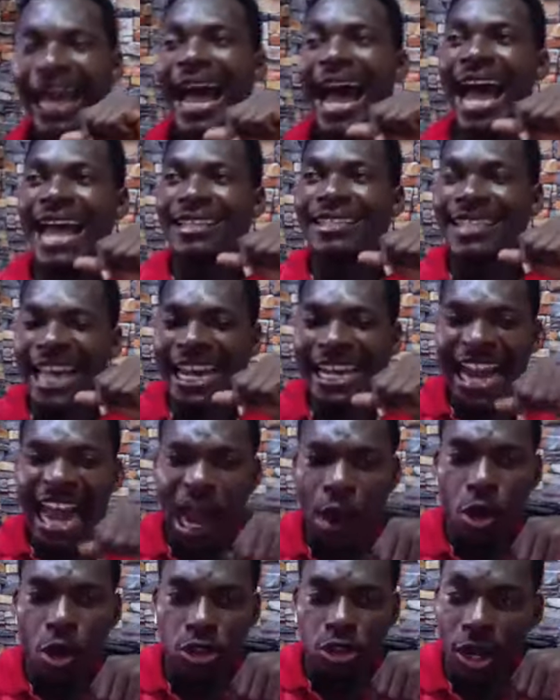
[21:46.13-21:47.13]
I said
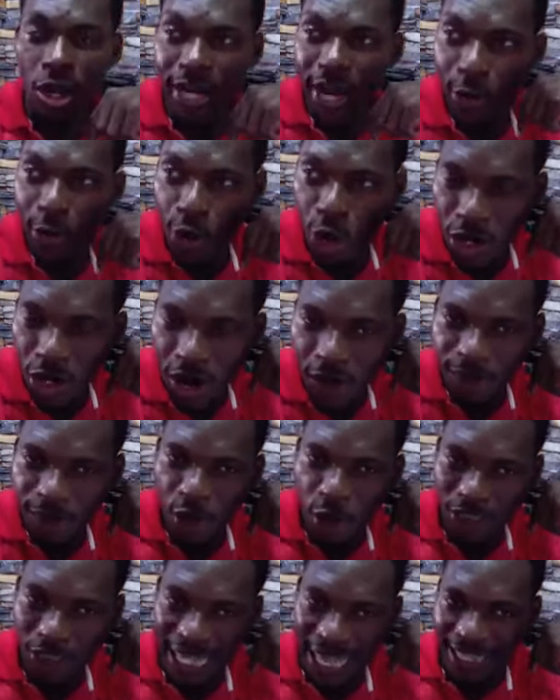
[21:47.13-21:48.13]
I was on the road of
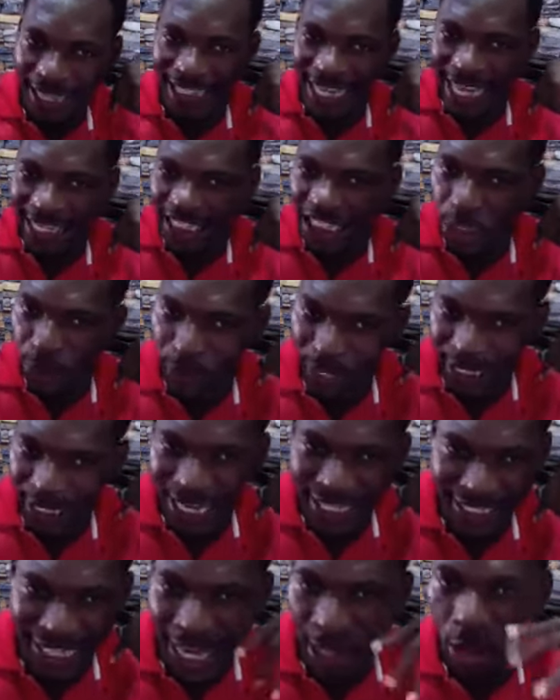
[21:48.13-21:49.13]
voter just 3
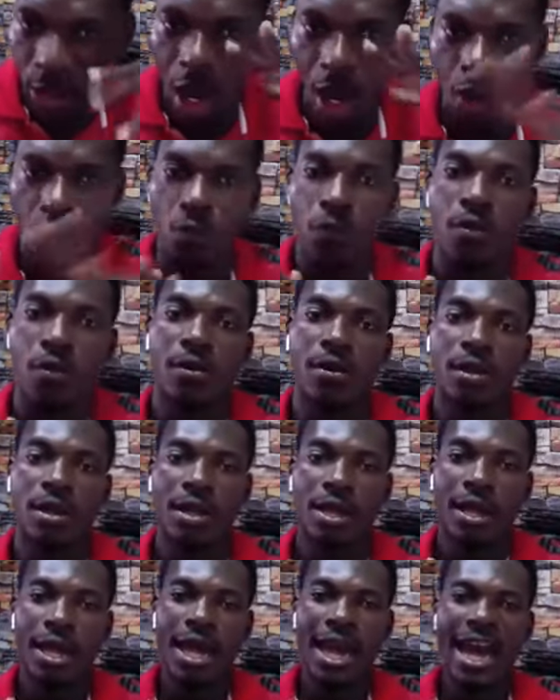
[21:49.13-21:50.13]
days ago.
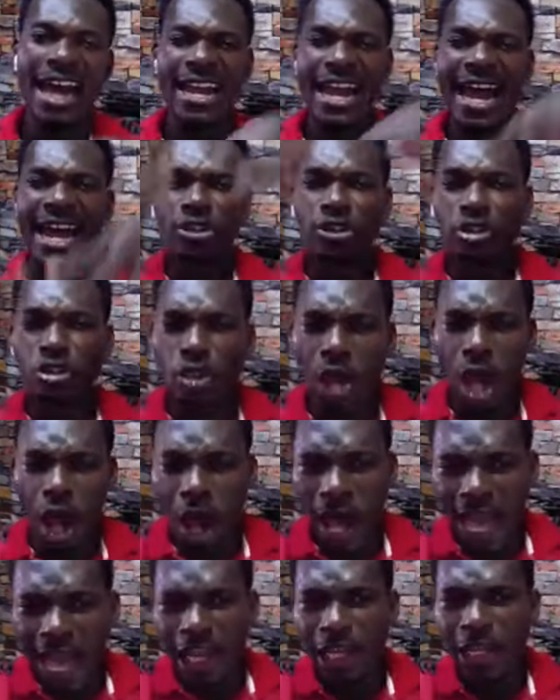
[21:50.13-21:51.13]
And I saw
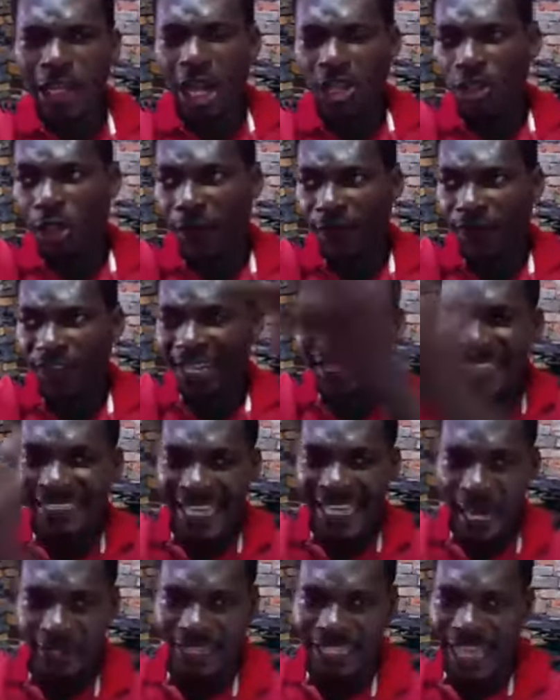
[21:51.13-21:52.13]
a lot of these
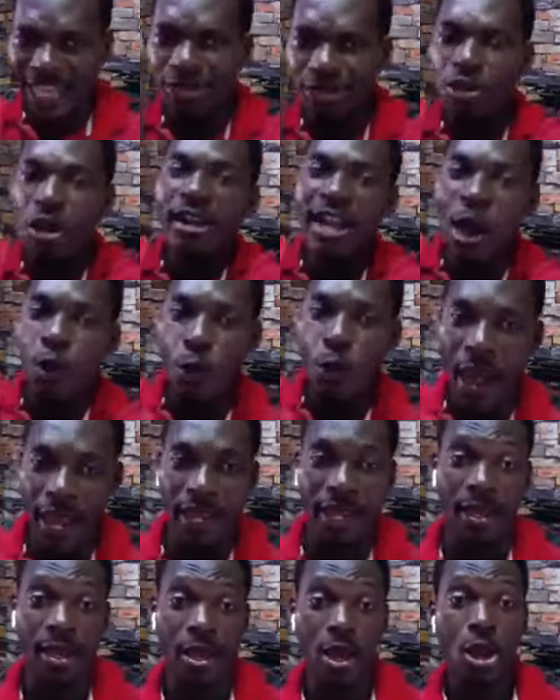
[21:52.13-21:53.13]
shelters on the
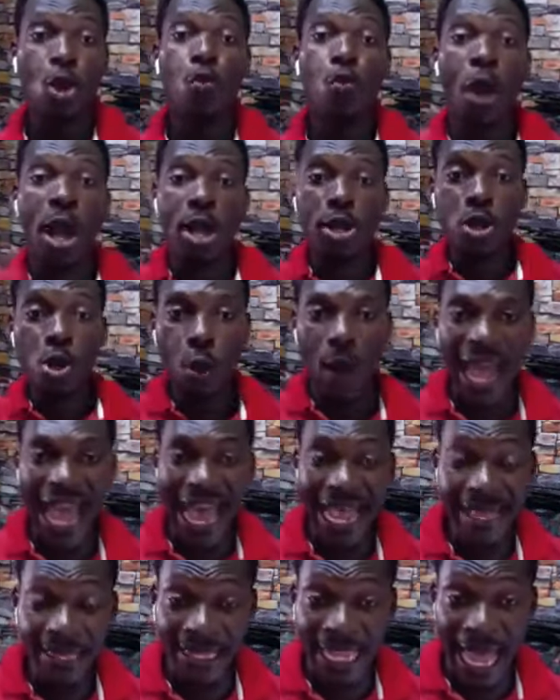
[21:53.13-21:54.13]
way. When you
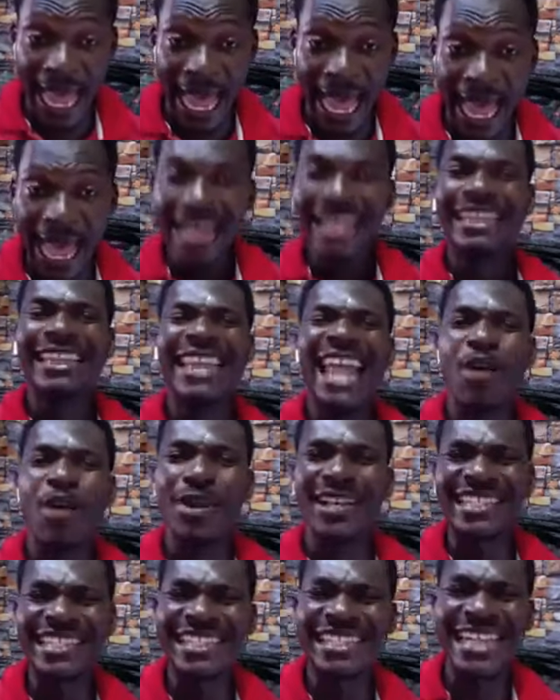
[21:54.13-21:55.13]
enter, there
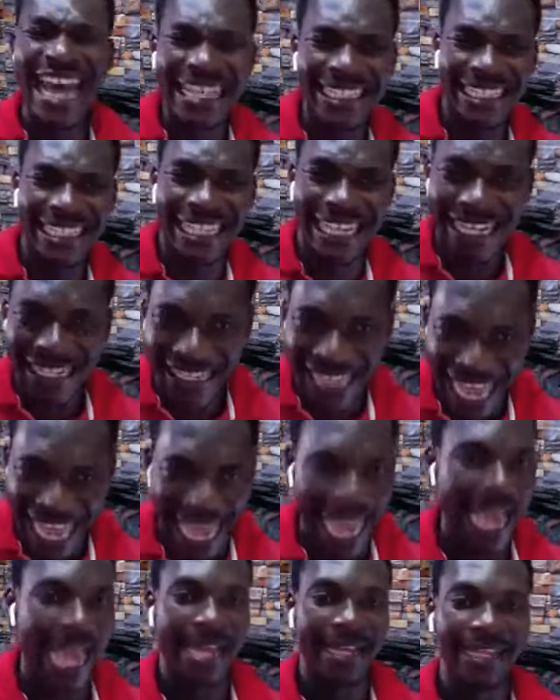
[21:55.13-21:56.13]
is nothing
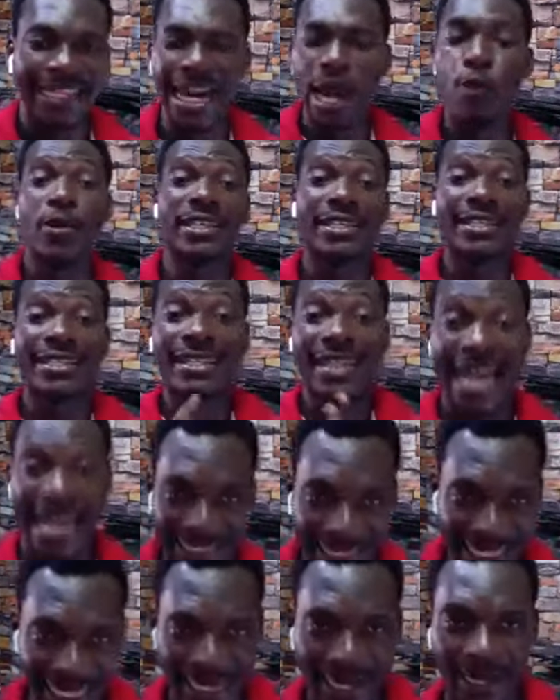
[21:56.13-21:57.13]
there. There is
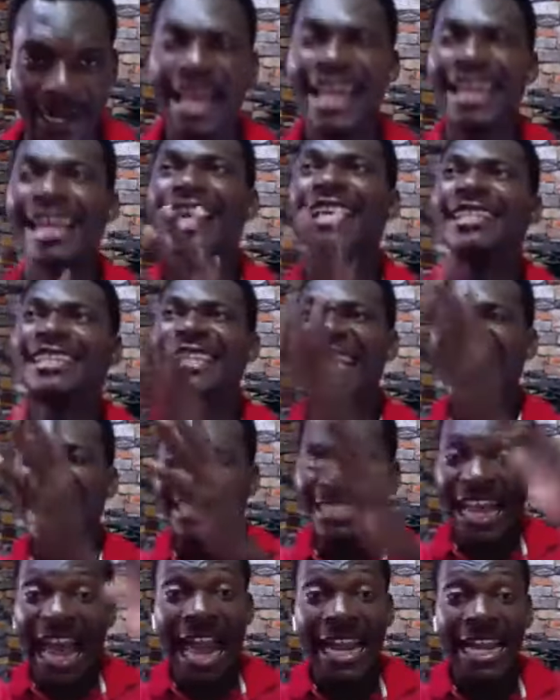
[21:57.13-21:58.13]
nothing. It's
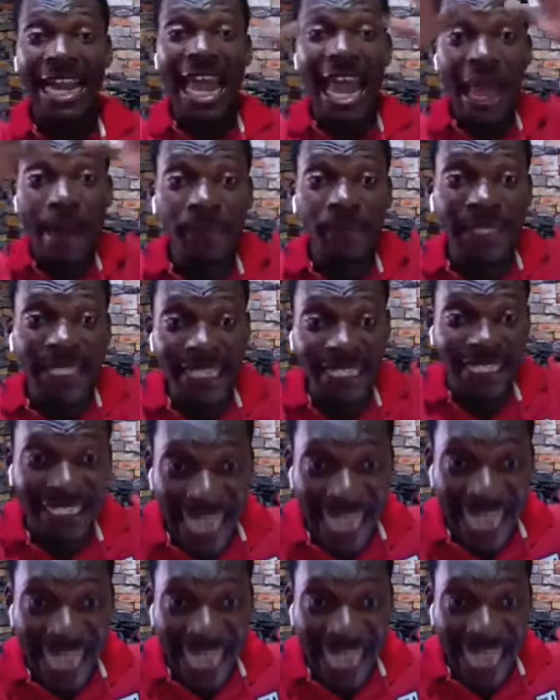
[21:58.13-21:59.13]
just an empty
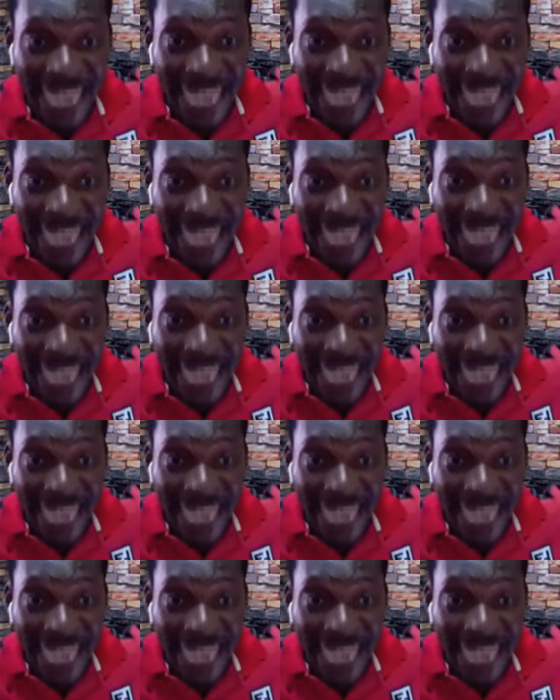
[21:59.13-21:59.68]
shelter.